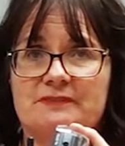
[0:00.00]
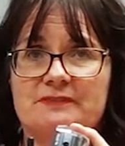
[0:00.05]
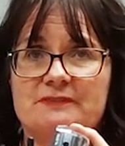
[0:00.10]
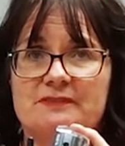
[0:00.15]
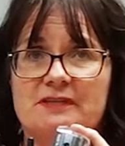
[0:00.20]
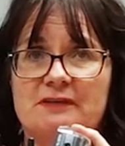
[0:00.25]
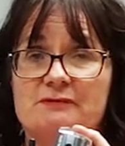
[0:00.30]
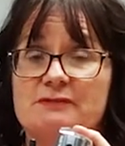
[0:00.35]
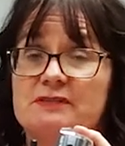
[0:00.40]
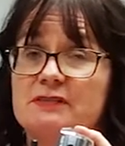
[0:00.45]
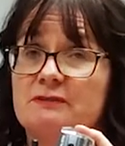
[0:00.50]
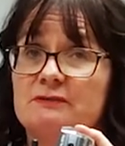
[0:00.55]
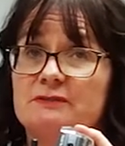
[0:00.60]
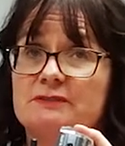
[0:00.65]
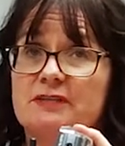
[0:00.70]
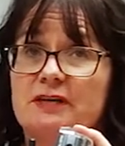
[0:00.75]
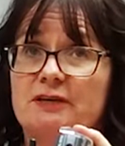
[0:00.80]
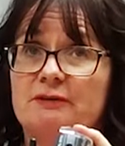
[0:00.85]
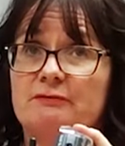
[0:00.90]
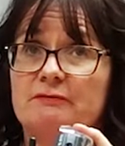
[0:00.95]
So single
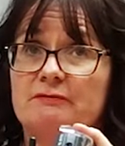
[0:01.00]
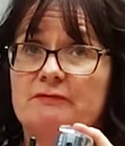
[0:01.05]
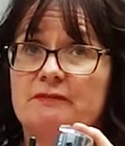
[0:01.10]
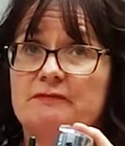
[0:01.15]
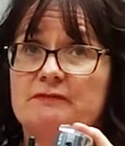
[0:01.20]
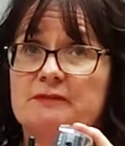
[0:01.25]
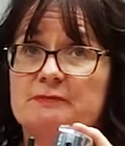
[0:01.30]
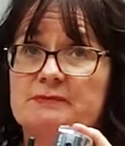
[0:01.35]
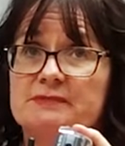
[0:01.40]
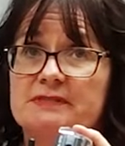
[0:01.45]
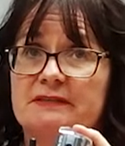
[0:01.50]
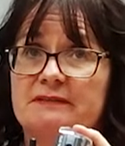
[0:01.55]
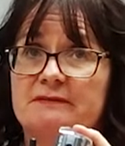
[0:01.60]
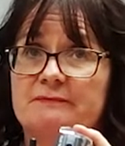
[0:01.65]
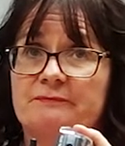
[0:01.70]
tone, 50%.